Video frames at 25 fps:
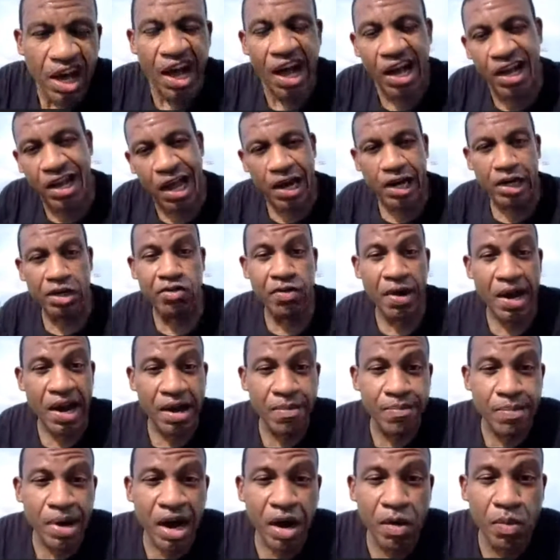I got a
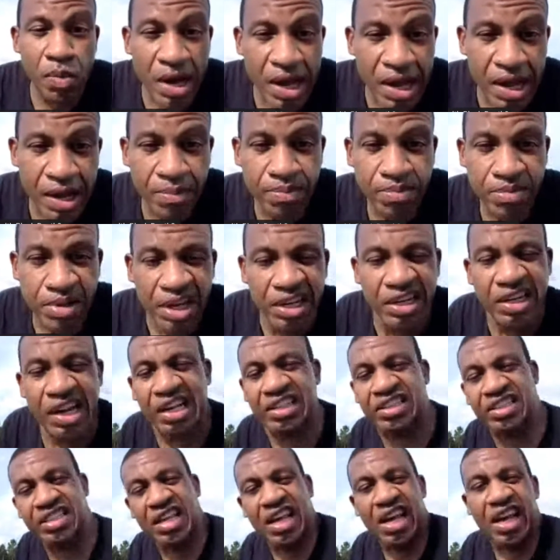Grandma Webb
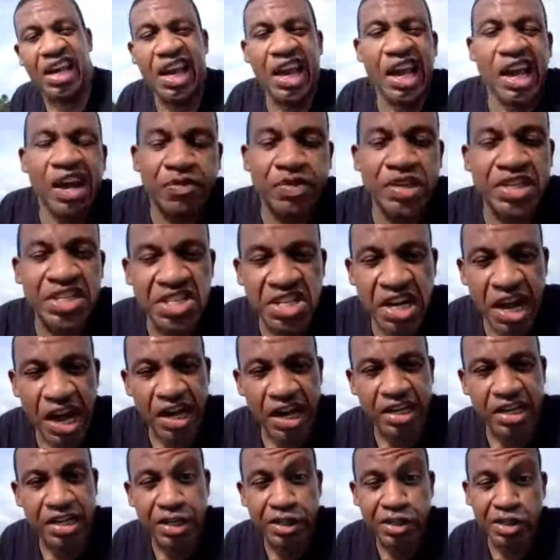that said every
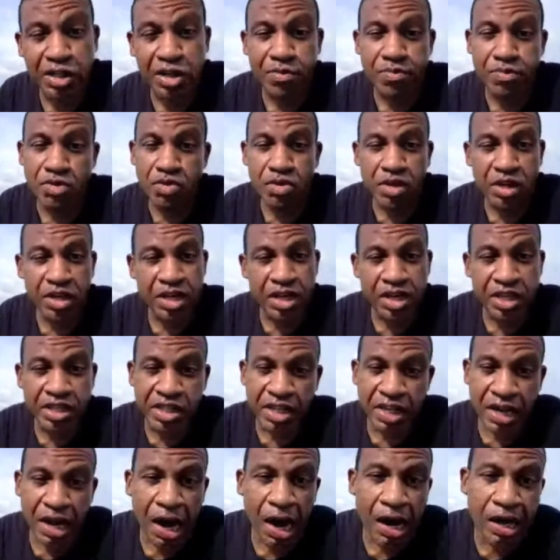child in this community
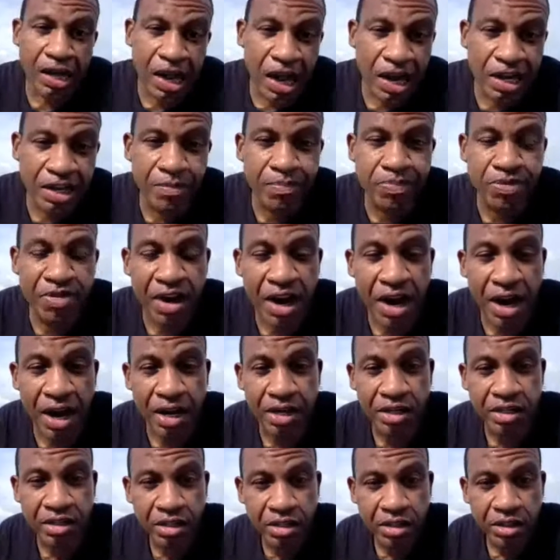is in our lion
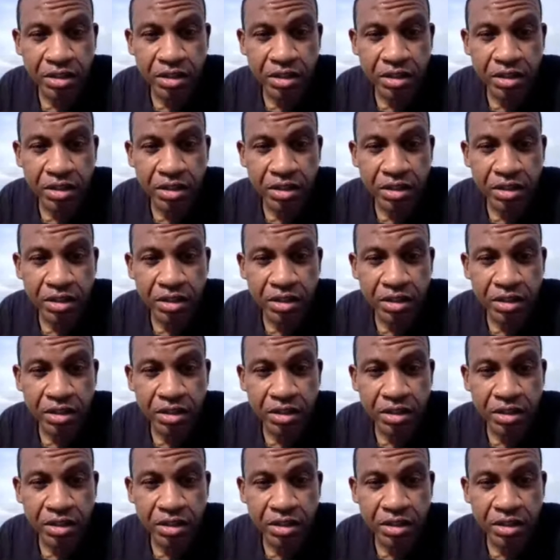pride.